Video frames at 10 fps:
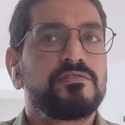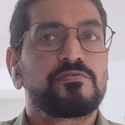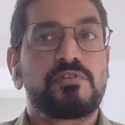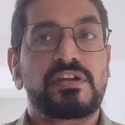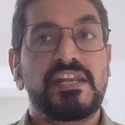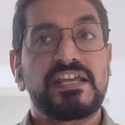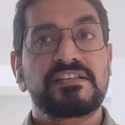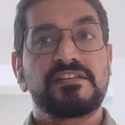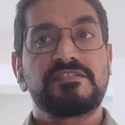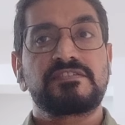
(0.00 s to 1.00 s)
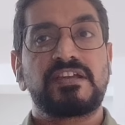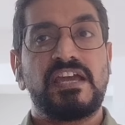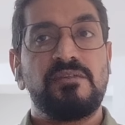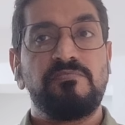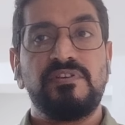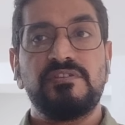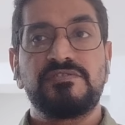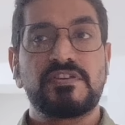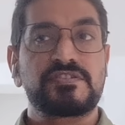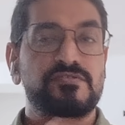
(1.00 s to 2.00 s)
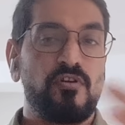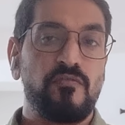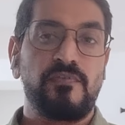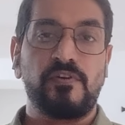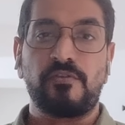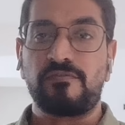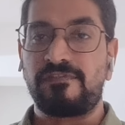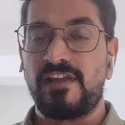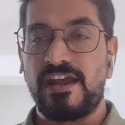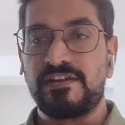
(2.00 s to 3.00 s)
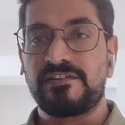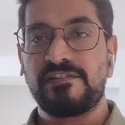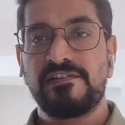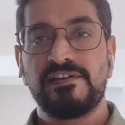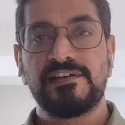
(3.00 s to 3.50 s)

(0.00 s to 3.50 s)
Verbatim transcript: So the connections can be just open or flat.